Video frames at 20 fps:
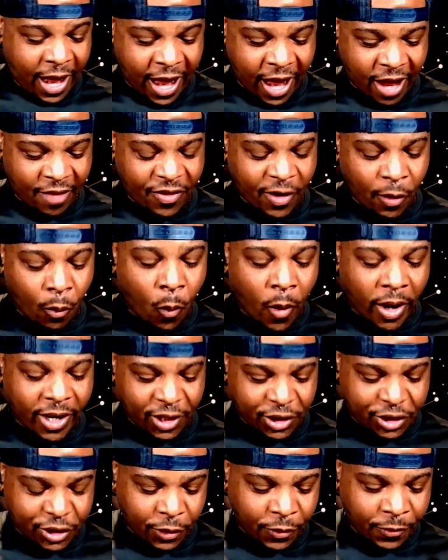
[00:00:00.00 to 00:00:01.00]
and they're
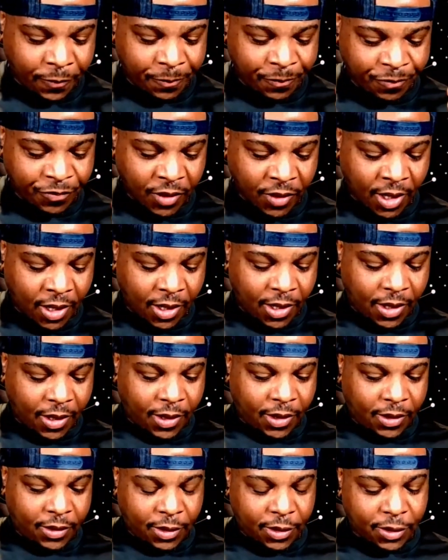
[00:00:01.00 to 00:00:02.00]
wanting to
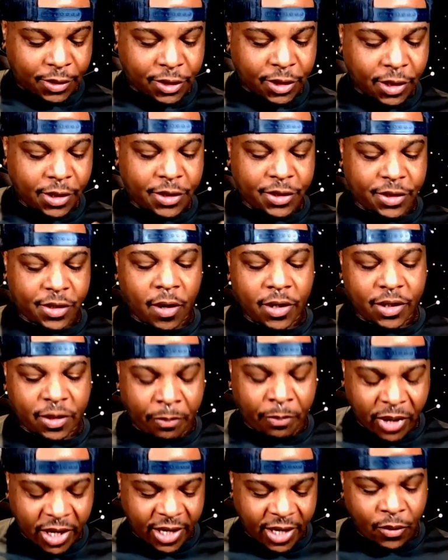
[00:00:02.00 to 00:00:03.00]
start
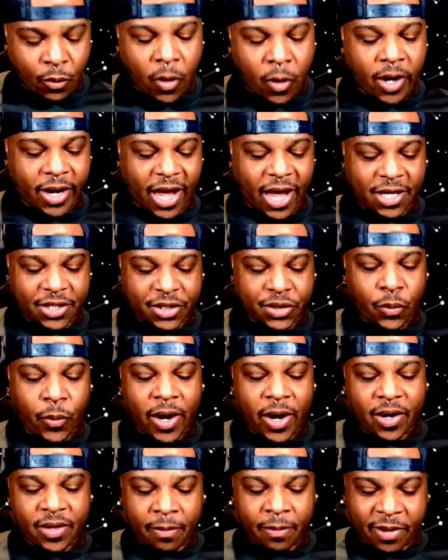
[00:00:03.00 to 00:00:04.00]
to put in work as to
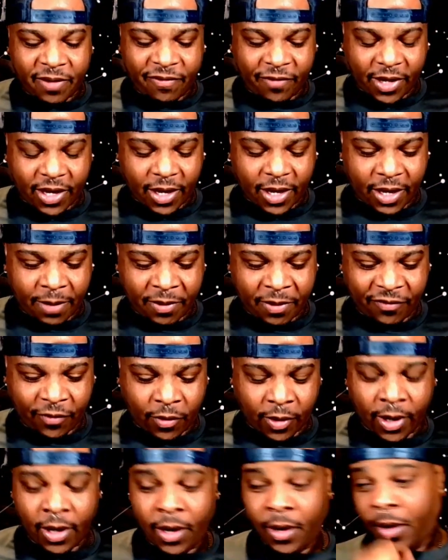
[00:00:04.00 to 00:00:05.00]
where in the in
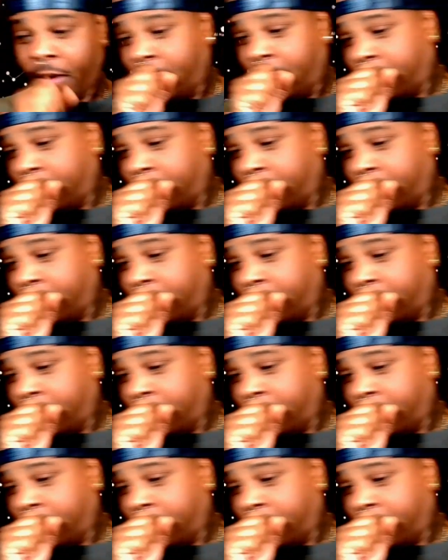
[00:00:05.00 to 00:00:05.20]
before.